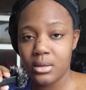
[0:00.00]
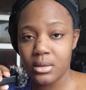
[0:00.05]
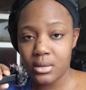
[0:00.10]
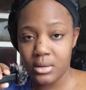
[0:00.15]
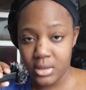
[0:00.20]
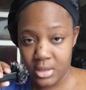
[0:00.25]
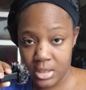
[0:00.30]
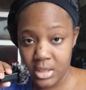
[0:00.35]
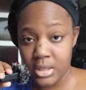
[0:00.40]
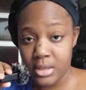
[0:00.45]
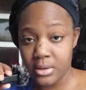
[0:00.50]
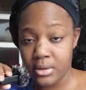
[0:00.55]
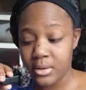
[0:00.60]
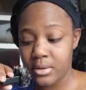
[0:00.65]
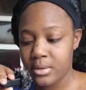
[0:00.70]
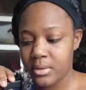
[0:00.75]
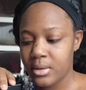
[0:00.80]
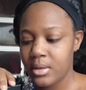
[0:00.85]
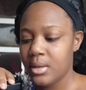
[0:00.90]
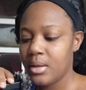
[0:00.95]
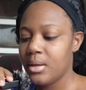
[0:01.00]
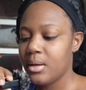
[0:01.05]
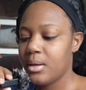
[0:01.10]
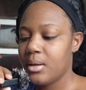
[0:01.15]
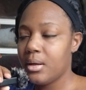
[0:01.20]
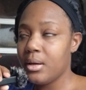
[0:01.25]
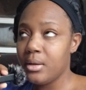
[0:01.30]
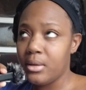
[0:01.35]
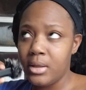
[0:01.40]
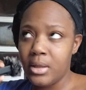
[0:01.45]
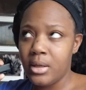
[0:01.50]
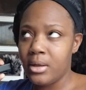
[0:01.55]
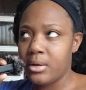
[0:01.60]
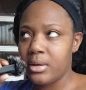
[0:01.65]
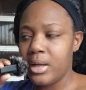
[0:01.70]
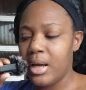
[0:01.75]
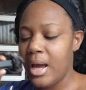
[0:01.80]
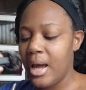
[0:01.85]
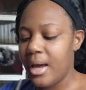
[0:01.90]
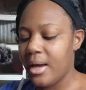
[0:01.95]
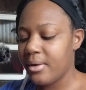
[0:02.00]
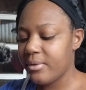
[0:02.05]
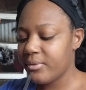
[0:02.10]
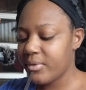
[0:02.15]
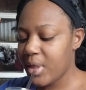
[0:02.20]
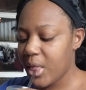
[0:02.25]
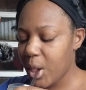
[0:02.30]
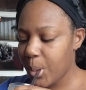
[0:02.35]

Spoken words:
a year and a half.